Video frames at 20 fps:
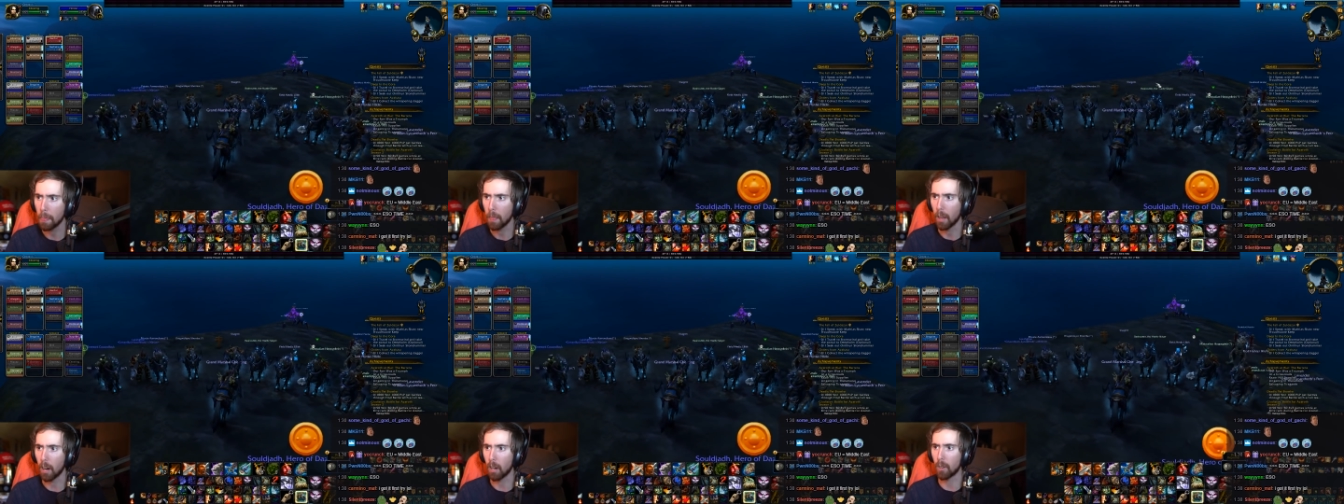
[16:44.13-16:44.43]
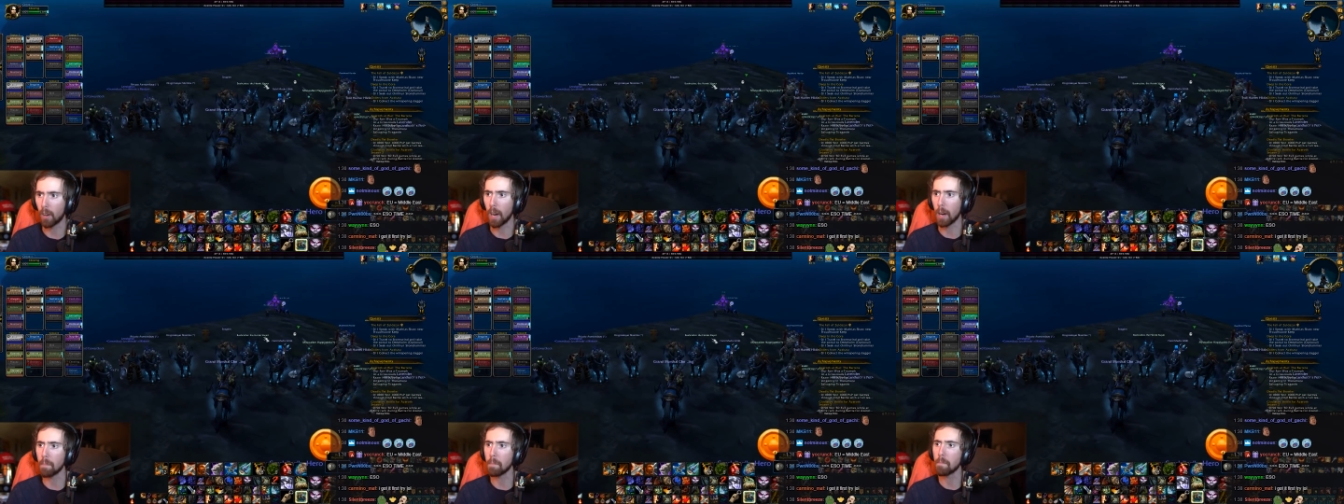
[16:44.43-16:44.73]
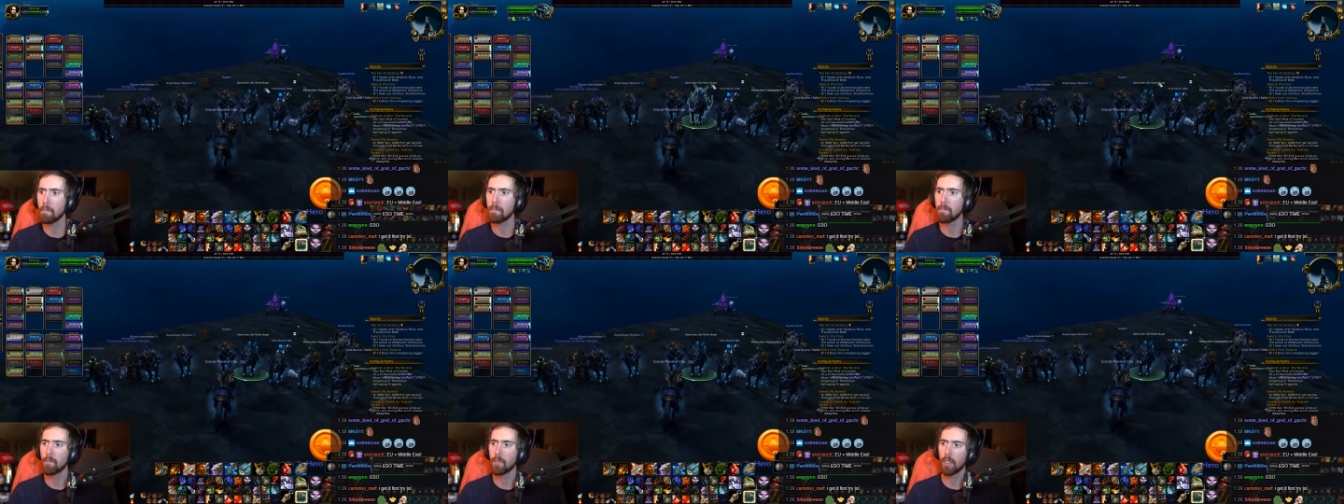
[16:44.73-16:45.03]
Alright,
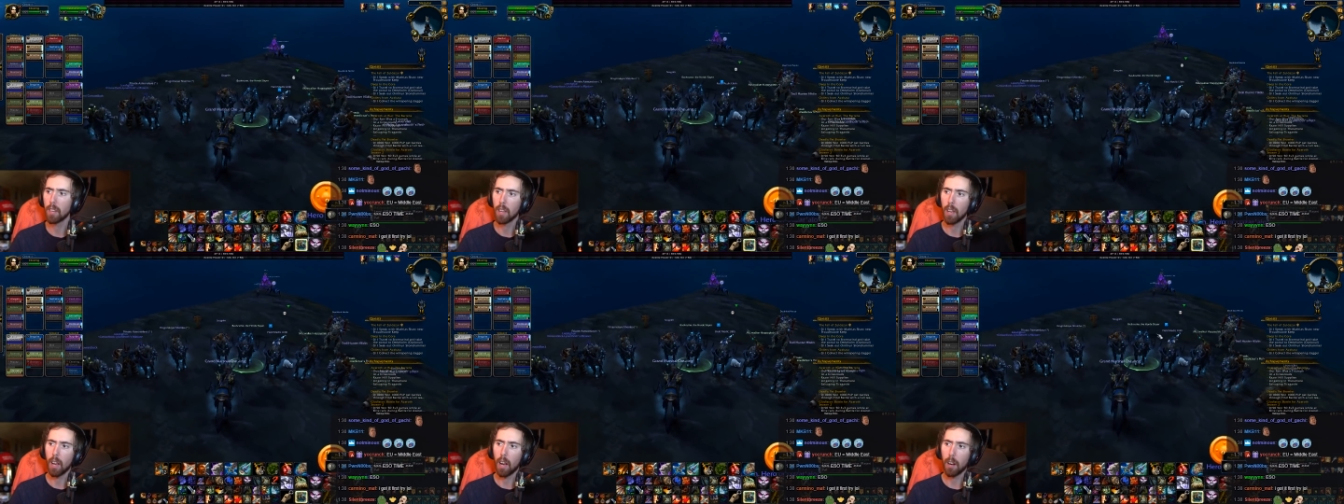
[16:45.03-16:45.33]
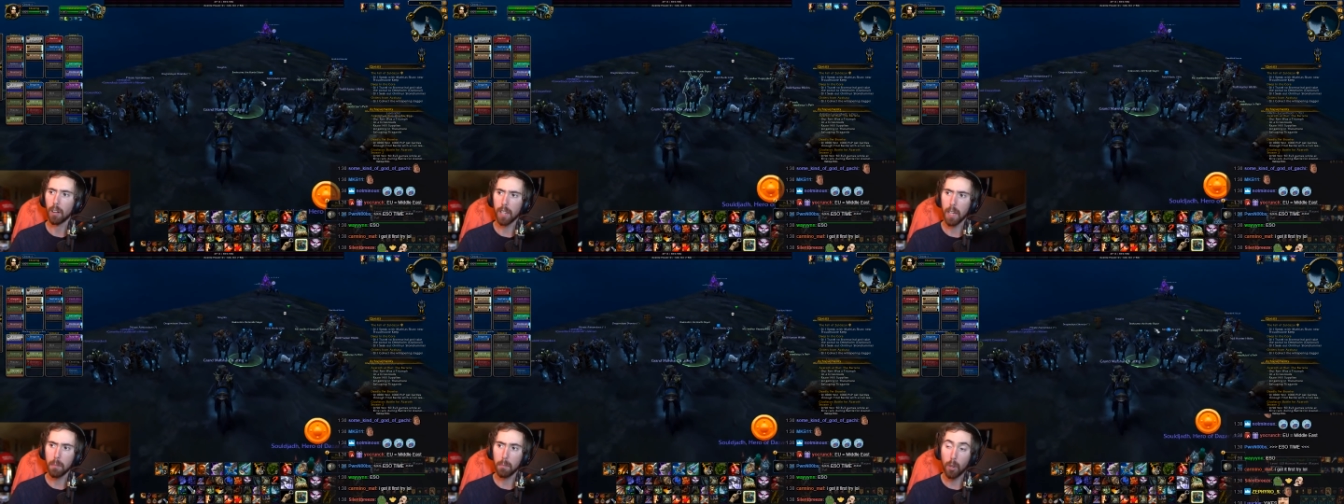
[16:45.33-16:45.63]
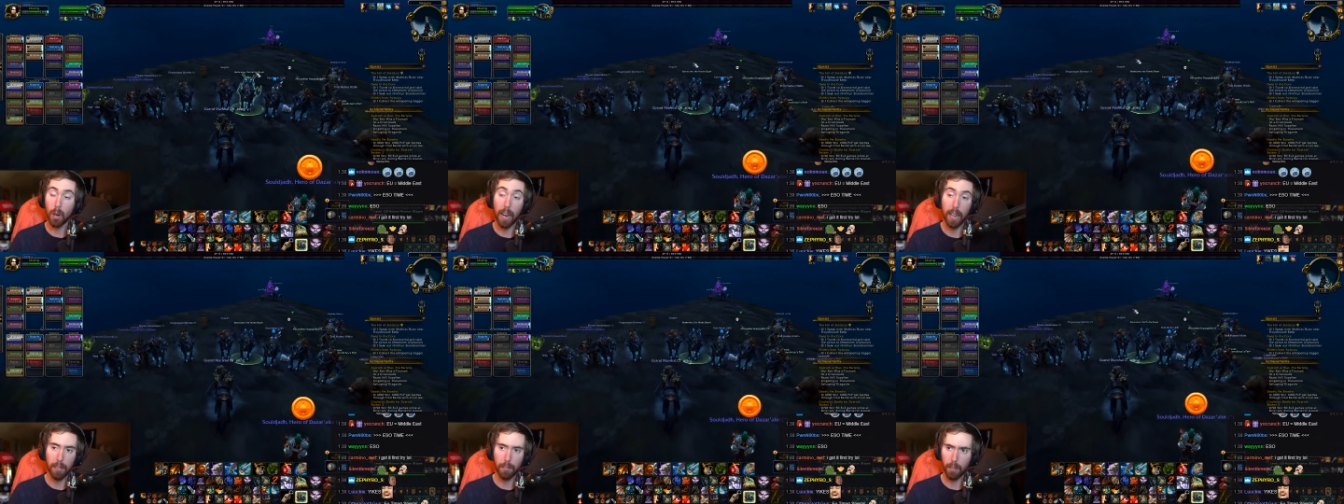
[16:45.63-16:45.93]
I'll keep
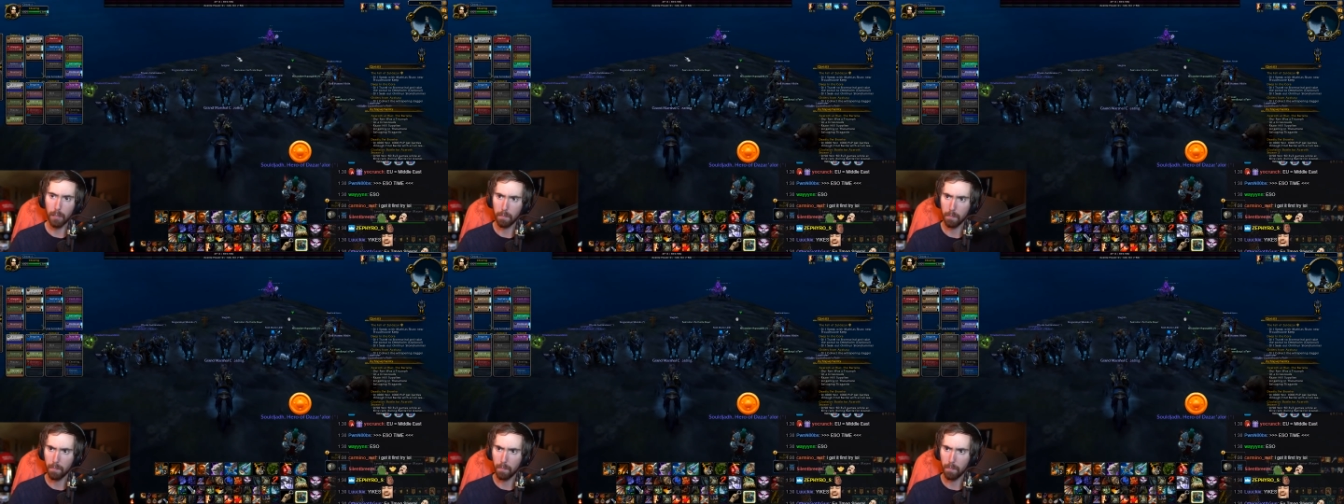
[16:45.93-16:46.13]
track of it.